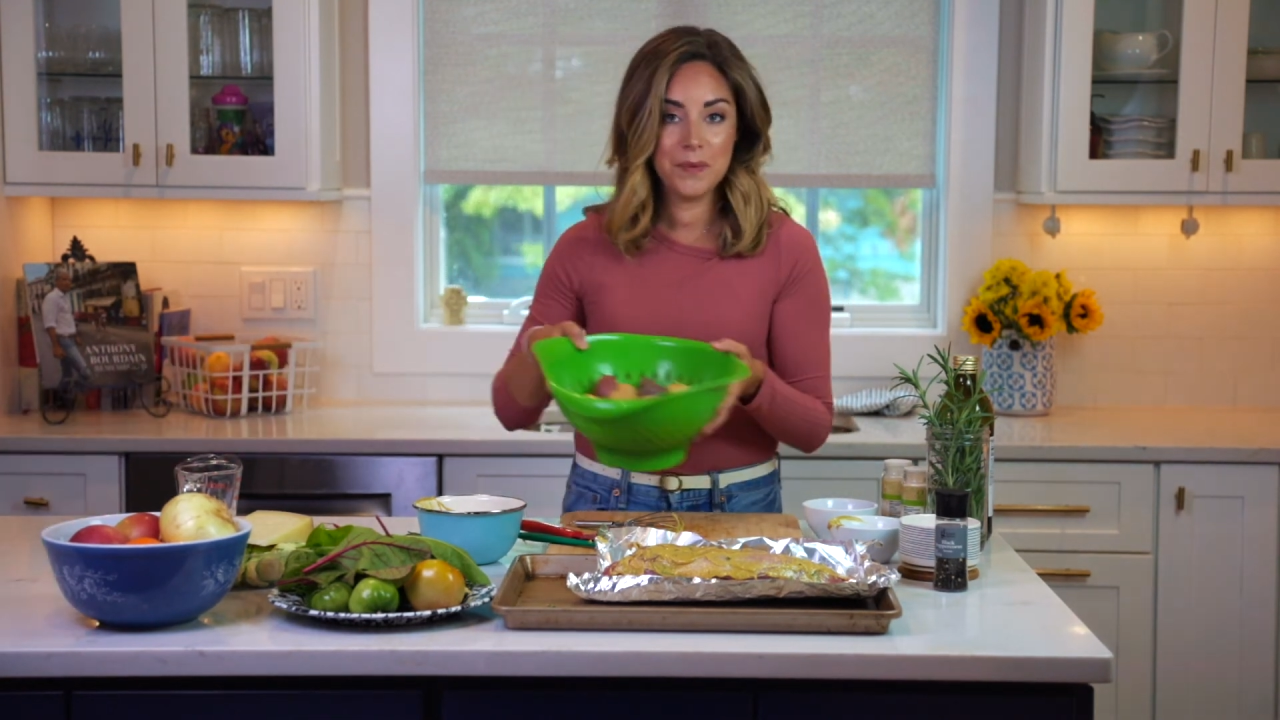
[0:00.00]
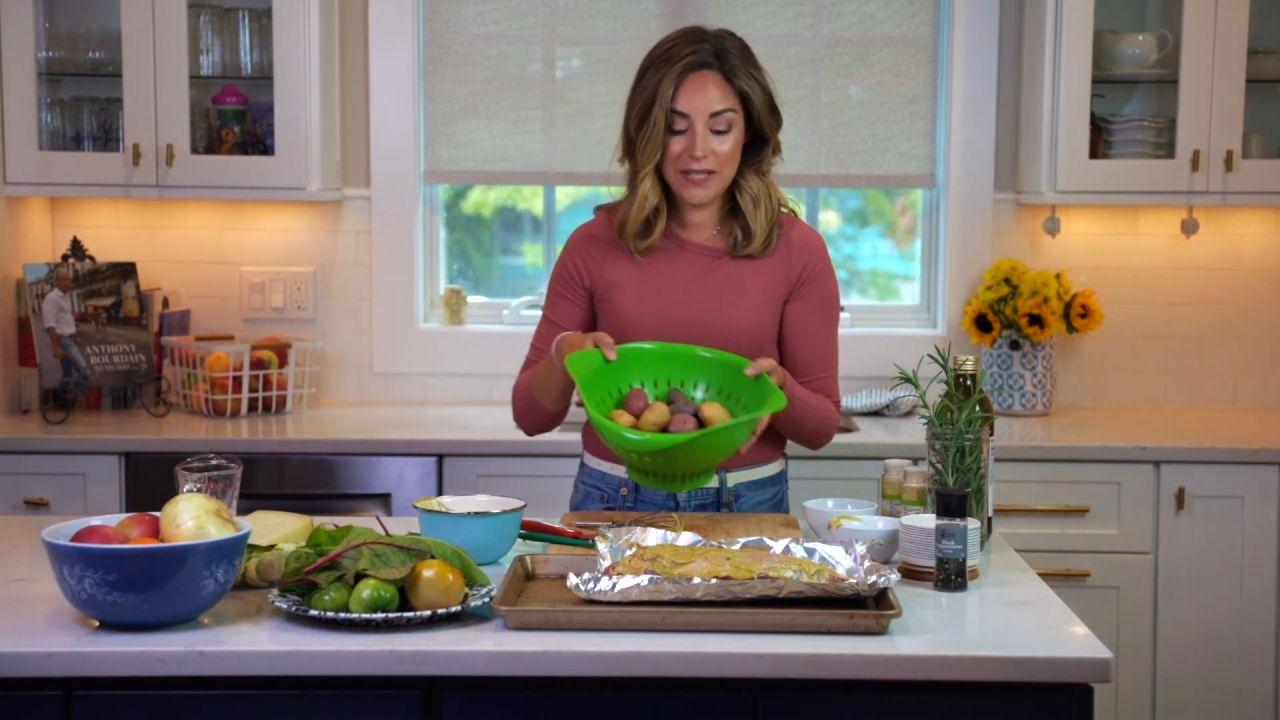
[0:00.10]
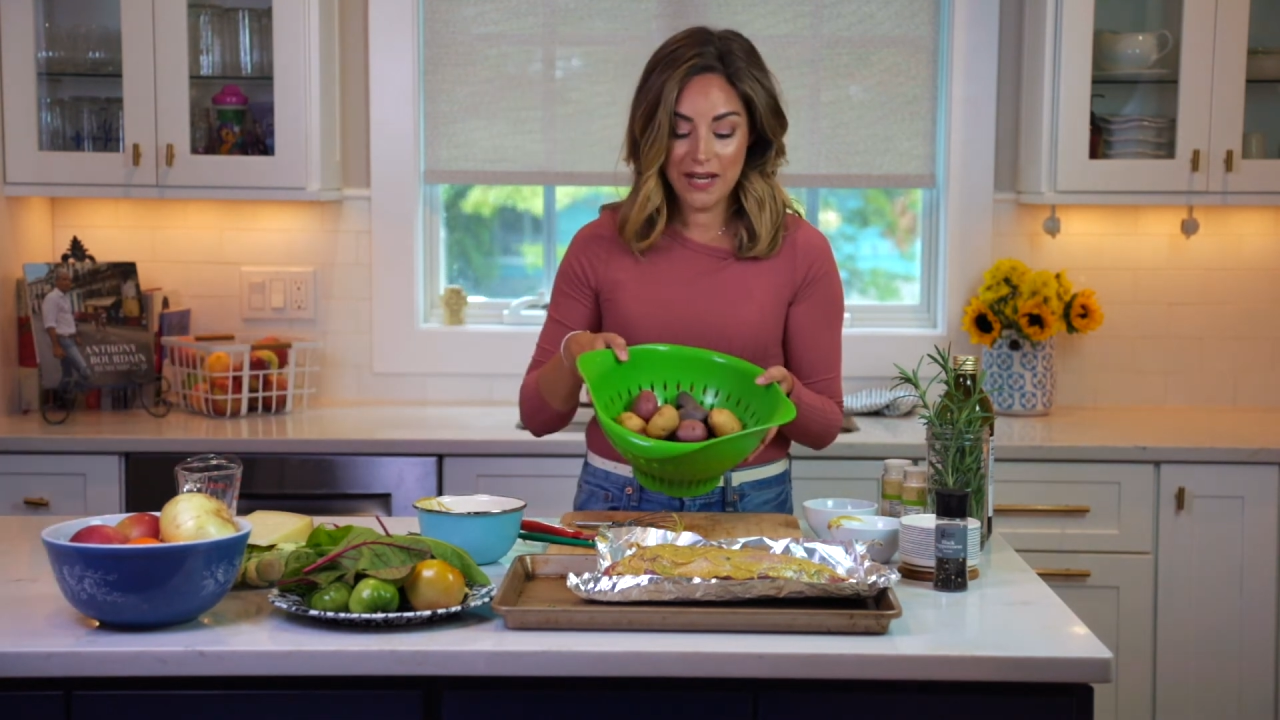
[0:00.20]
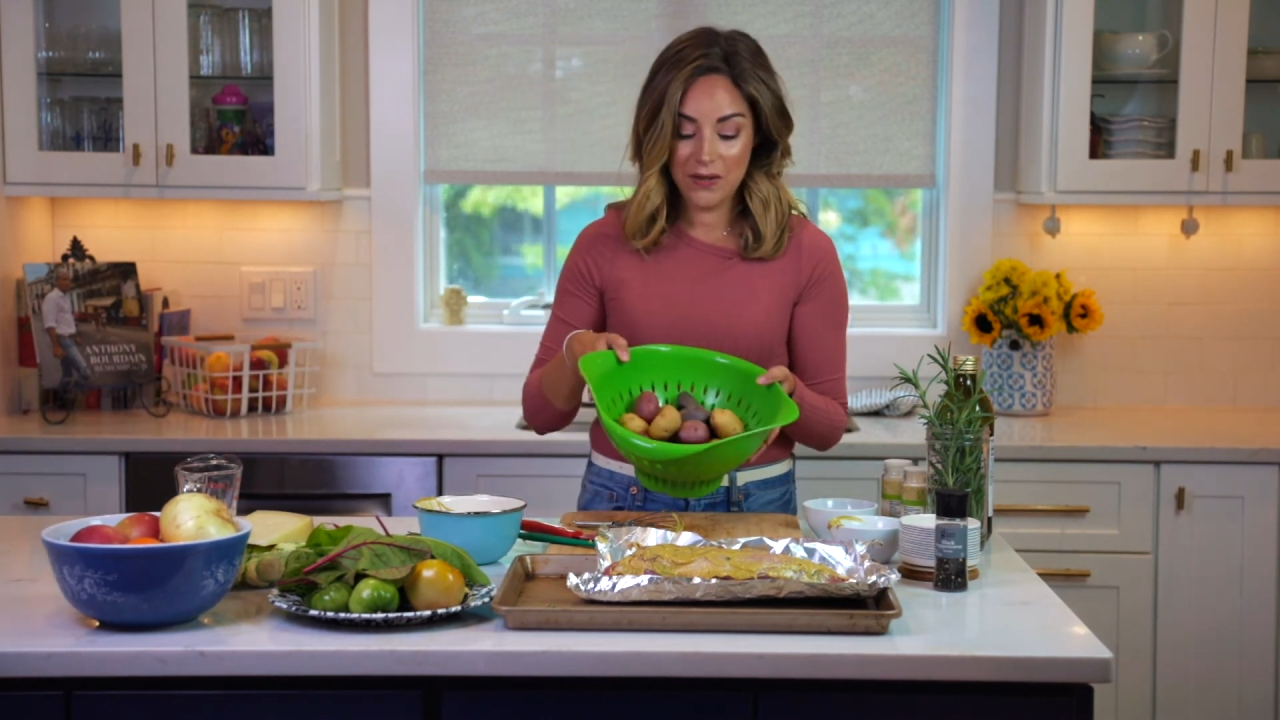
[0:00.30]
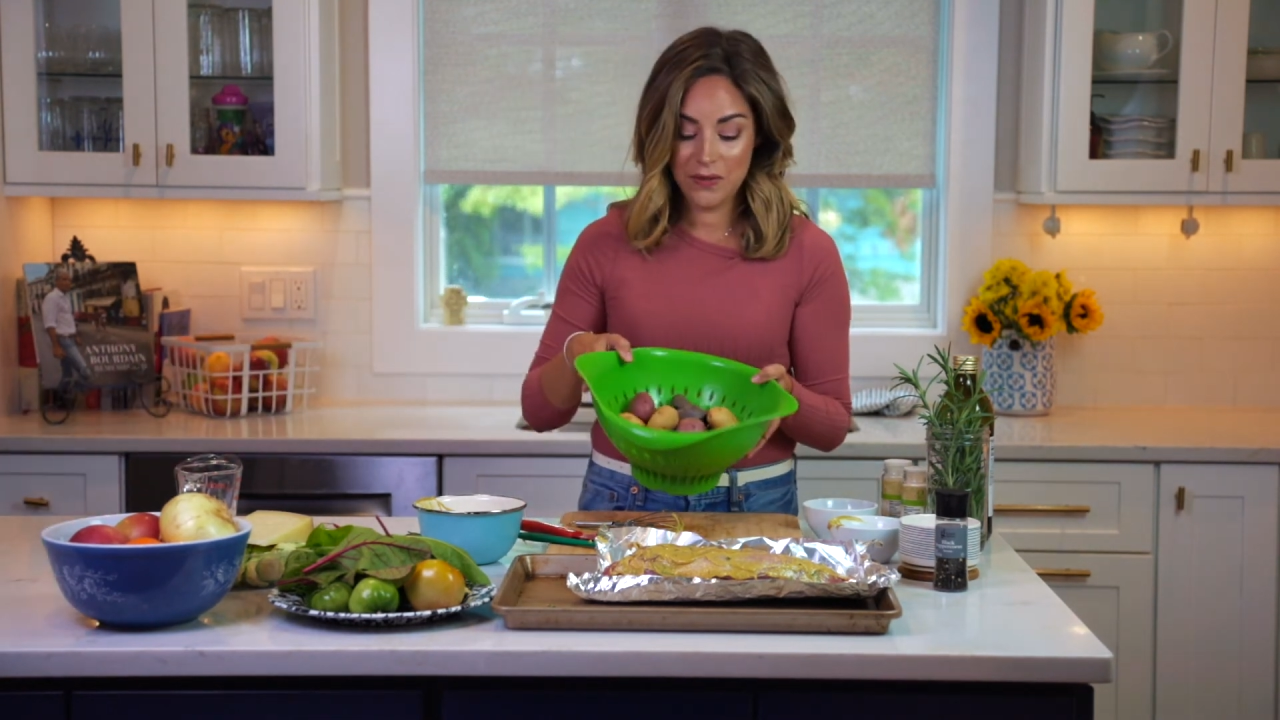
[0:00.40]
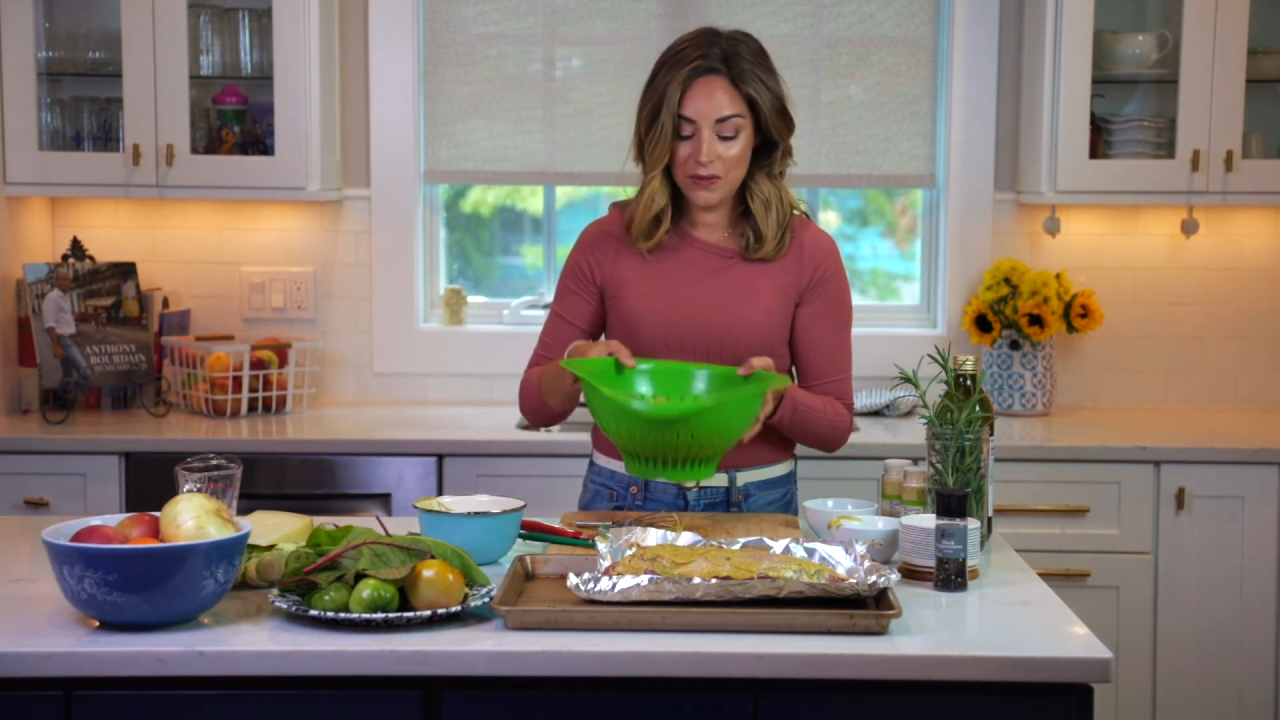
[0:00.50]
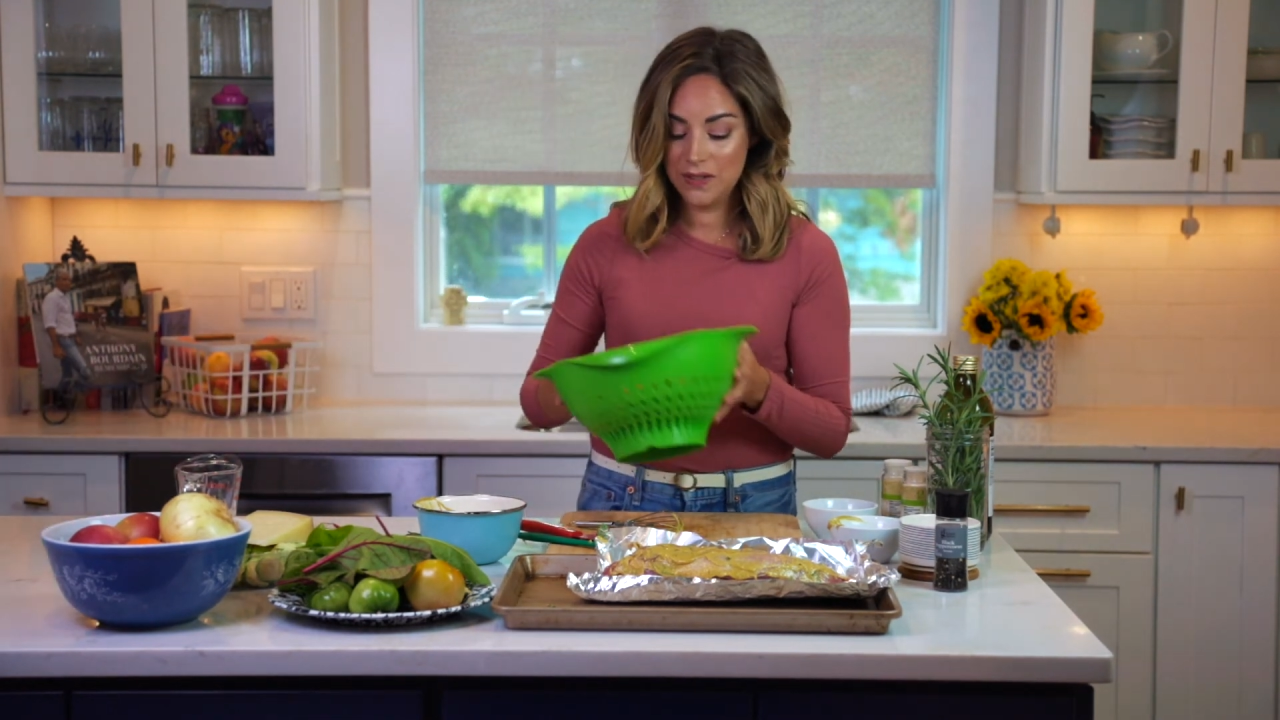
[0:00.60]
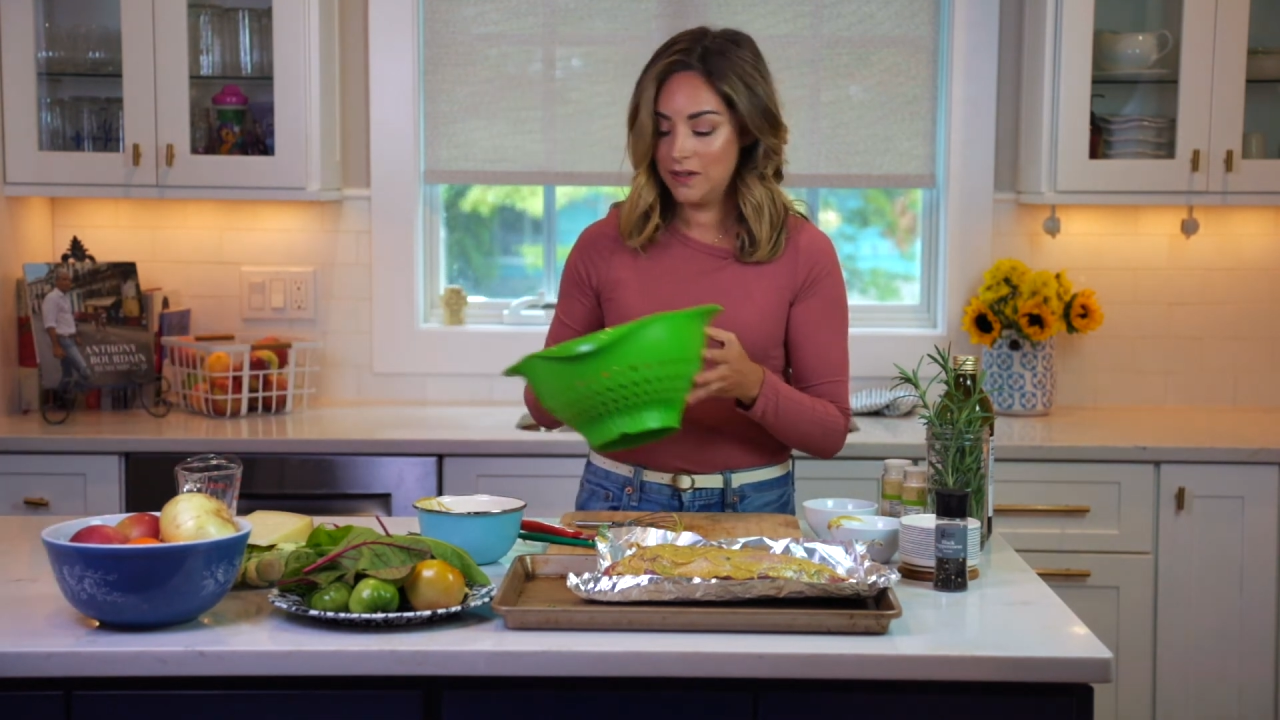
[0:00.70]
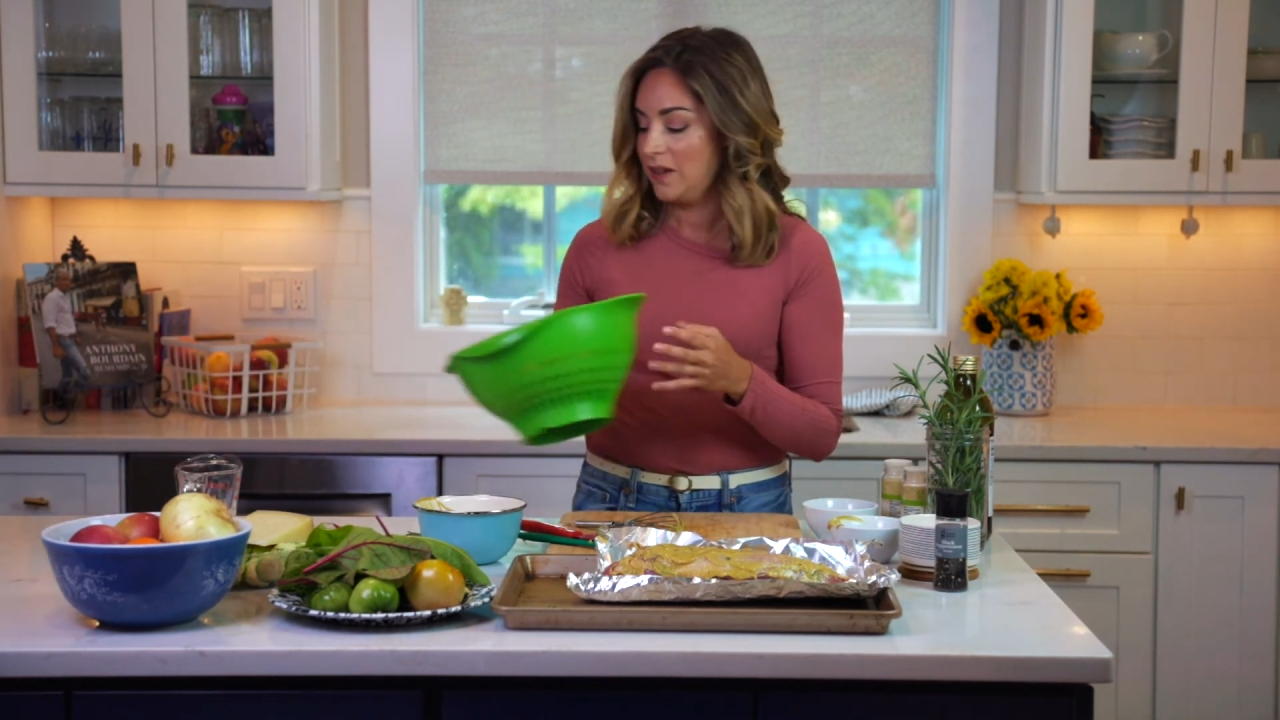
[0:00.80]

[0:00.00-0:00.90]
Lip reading: potatoes.